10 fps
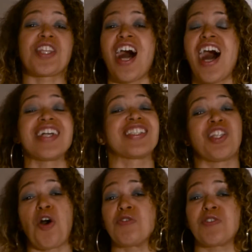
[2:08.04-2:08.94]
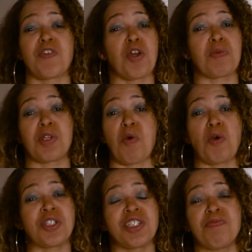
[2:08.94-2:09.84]
on the highs and lows of human
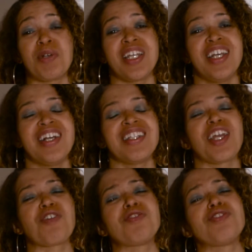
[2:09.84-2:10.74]
emotion, but they are